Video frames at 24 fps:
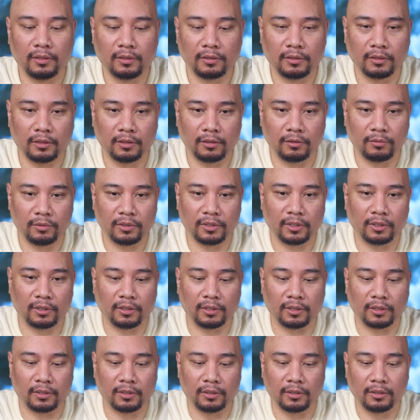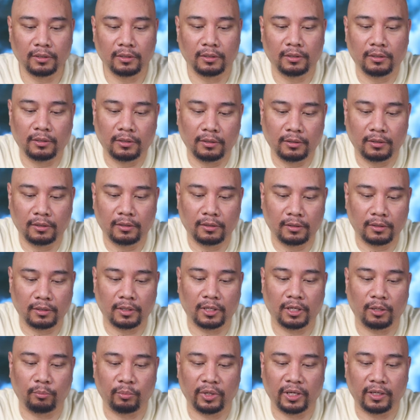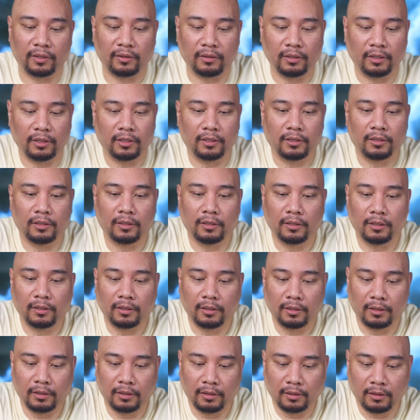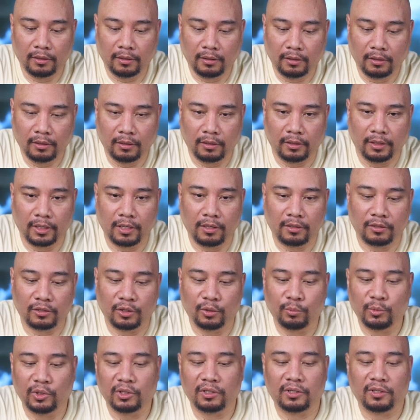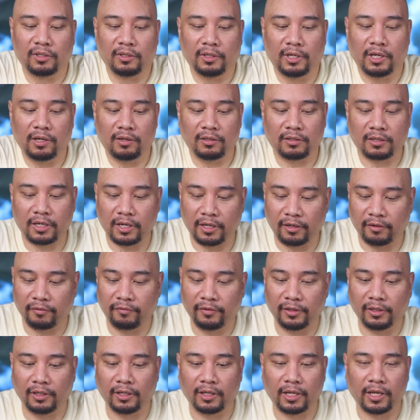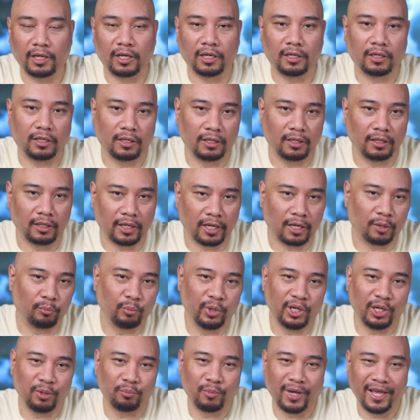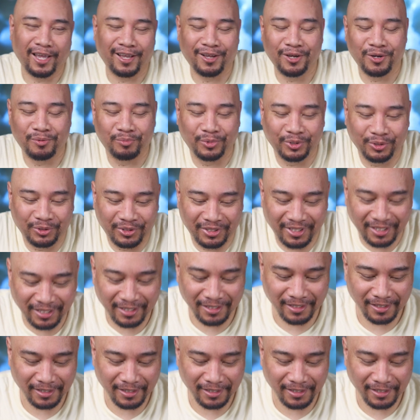So we set the iPad there. Now it's kind of feeling like a mini Mac almost.